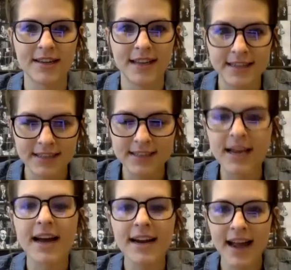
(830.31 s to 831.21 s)
like
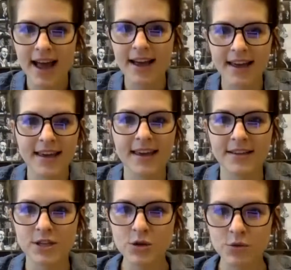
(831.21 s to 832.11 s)
design hacking
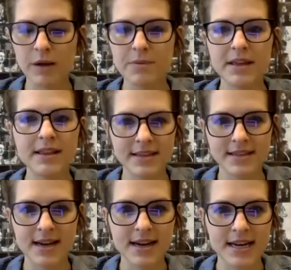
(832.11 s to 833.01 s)
is swiping the
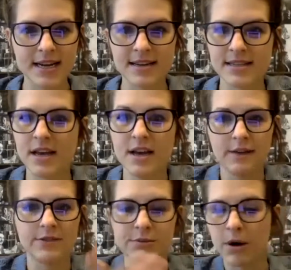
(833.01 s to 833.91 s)
design ideas
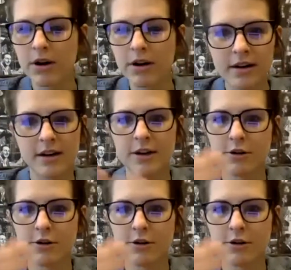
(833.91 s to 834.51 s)
of smarter,